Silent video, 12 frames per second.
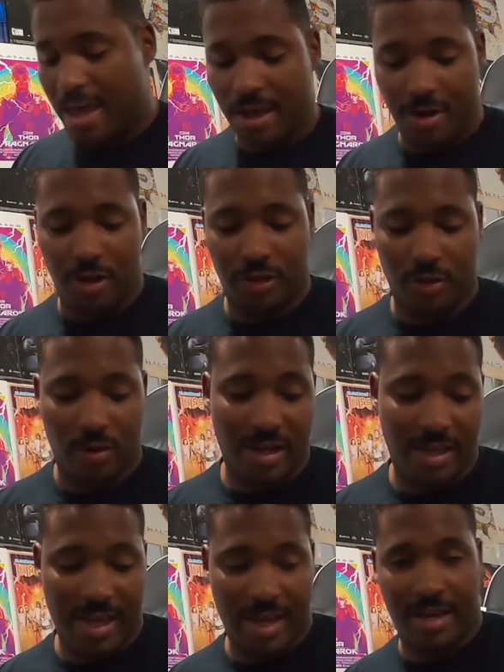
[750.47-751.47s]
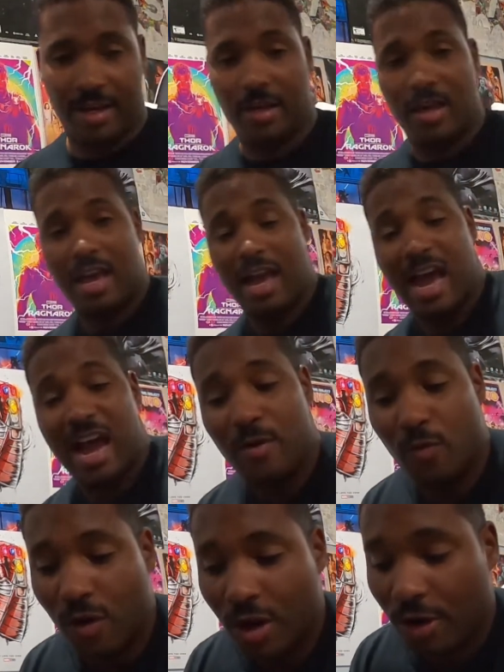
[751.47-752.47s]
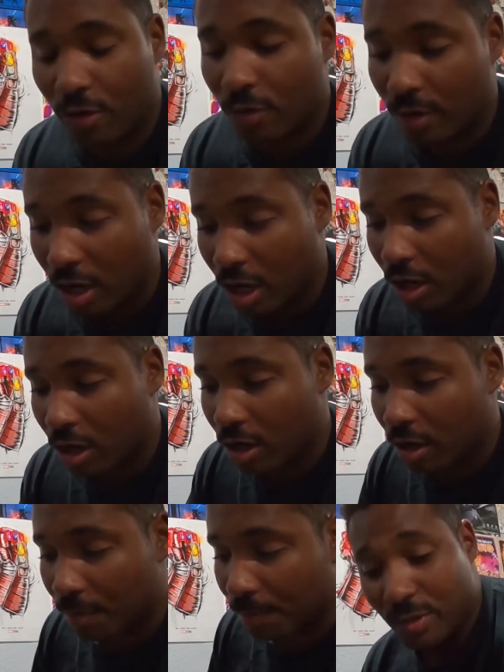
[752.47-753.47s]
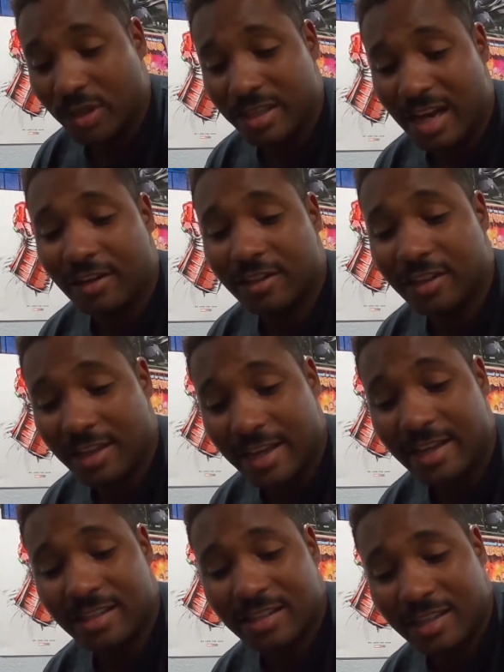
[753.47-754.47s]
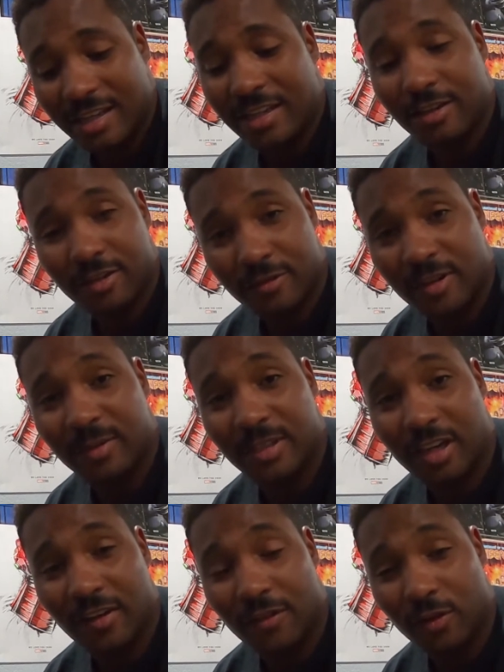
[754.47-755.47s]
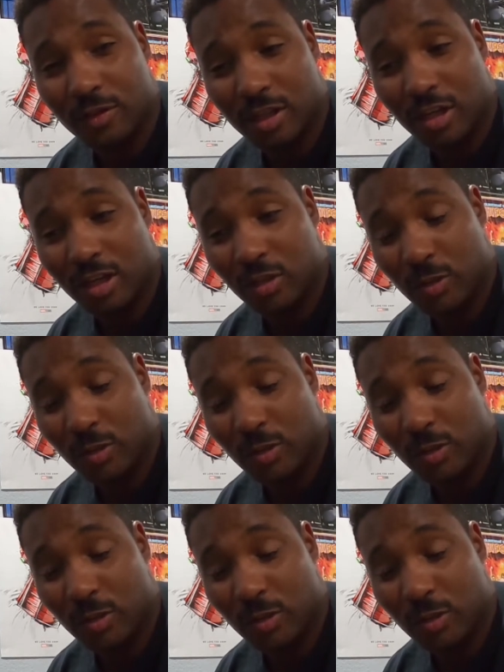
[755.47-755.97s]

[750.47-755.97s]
And also, again, I will um, put down the links in the description of those uh,